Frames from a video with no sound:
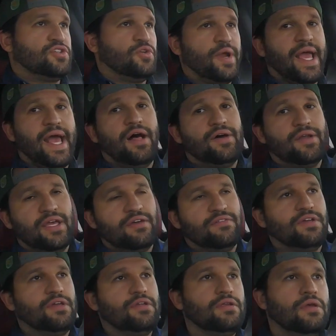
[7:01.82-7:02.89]
just the reality
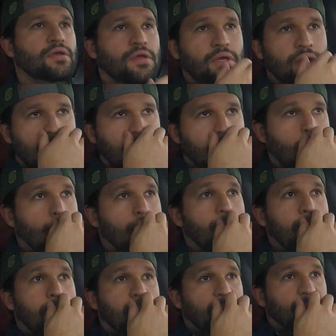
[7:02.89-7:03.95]
of it.
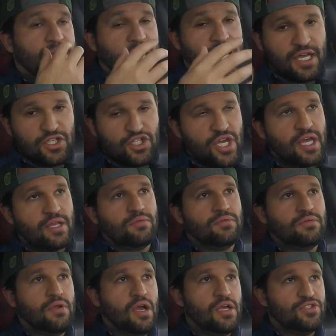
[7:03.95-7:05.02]
Um, like a
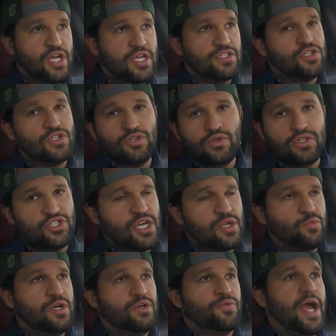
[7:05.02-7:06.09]
Gen a Gen two, a
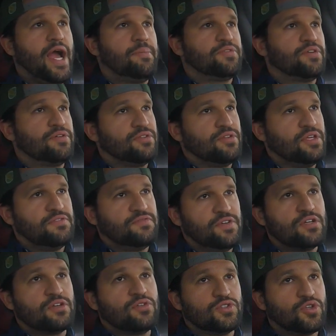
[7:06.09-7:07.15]
Gen one Raptor, these
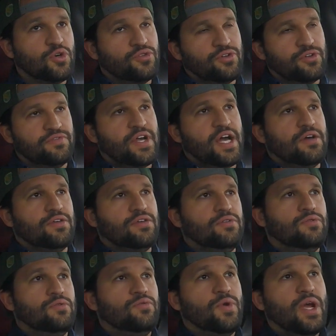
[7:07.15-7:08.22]
vehicles hold their value
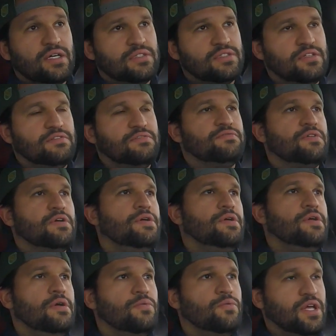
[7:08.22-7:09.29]
relative,
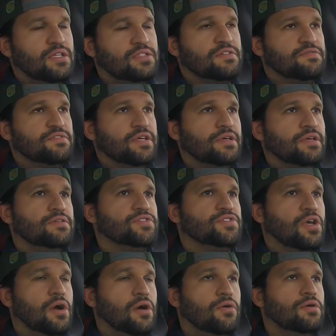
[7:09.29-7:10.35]
relatively.
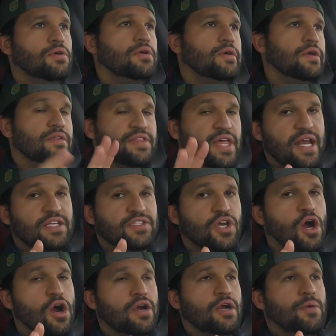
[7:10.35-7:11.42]
So that is
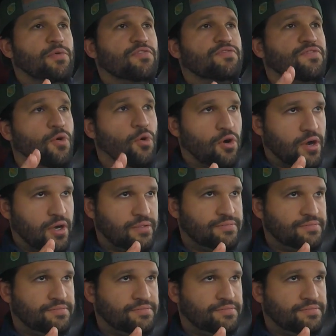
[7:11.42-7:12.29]
car number four.